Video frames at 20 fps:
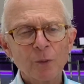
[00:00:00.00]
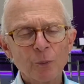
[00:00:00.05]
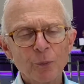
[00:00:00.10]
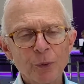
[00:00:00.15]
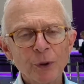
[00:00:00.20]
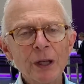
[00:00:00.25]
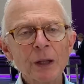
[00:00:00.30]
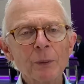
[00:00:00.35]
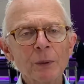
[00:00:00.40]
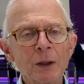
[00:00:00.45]

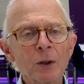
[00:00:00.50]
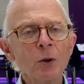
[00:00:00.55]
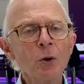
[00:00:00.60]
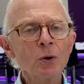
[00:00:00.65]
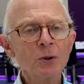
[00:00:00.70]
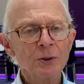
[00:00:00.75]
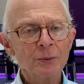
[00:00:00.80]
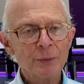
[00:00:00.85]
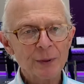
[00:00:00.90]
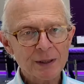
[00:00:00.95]
Pretty well all
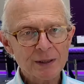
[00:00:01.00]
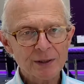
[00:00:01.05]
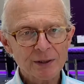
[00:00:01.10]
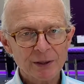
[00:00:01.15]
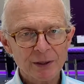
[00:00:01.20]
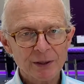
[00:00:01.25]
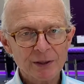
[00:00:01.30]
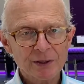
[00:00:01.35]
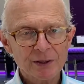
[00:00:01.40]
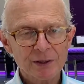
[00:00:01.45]
the
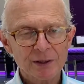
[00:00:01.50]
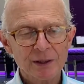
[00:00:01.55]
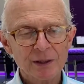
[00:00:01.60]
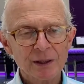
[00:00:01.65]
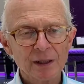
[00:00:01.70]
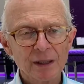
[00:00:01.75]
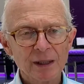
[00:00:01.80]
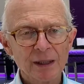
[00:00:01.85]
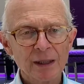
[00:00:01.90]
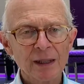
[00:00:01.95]
research
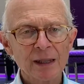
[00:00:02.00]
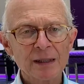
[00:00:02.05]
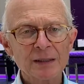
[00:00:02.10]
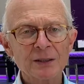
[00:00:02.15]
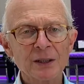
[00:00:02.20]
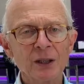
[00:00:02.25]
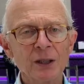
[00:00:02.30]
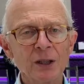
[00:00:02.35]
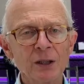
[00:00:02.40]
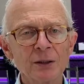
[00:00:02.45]
is
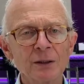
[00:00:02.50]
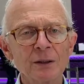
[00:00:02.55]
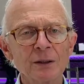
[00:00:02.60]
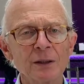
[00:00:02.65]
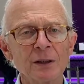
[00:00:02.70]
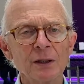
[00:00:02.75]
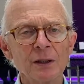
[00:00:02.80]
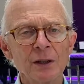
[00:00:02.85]
on